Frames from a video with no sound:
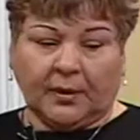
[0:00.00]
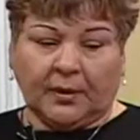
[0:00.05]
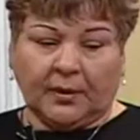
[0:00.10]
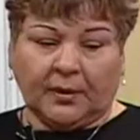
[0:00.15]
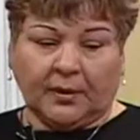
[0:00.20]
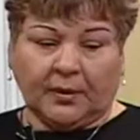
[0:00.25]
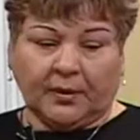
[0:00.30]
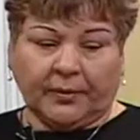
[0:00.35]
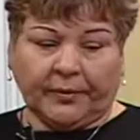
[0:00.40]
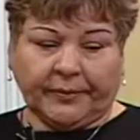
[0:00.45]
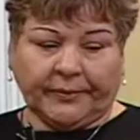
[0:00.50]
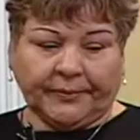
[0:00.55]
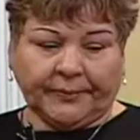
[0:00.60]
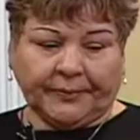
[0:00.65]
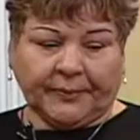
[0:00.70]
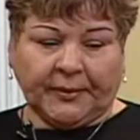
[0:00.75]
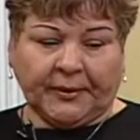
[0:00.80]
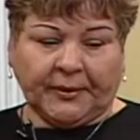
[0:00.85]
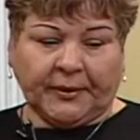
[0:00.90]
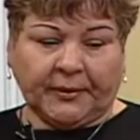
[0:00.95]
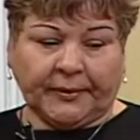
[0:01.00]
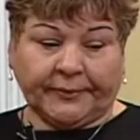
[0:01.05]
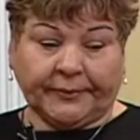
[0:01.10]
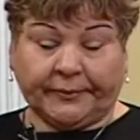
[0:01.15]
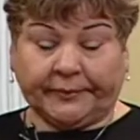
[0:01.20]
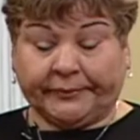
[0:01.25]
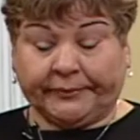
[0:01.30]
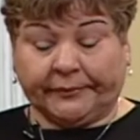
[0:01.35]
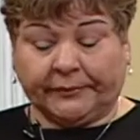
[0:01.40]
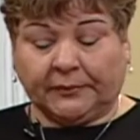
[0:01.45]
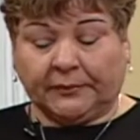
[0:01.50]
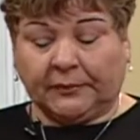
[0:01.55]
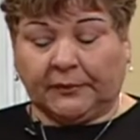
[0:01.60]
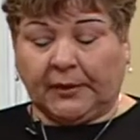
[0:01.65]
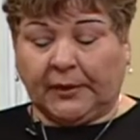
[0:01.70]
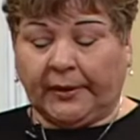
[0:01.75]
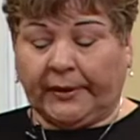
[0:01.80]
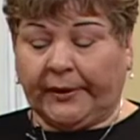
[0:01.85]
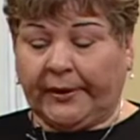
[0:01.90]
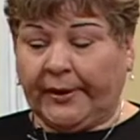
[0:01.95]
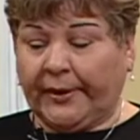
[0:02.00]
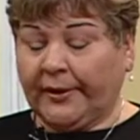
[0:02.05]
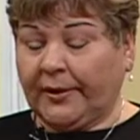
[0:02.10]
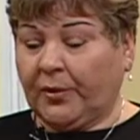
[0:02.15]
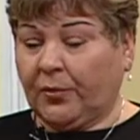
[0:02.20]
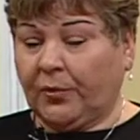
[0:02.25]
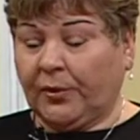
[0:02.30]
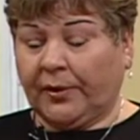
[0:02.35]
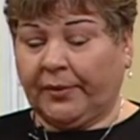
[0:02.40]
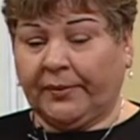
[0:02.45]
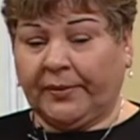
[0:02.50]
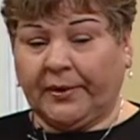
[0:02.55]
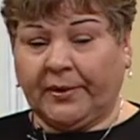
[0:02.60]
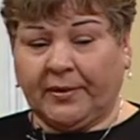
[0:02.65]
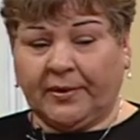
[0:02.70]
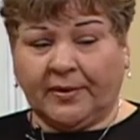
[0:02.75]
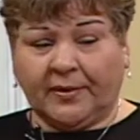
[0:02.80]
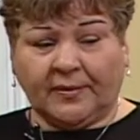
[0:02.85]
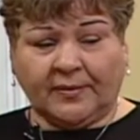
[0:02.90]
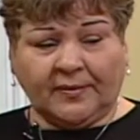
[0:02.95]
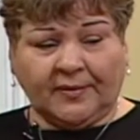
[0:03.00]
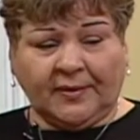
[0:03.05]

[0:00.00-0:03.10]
But I like it, whatever it is.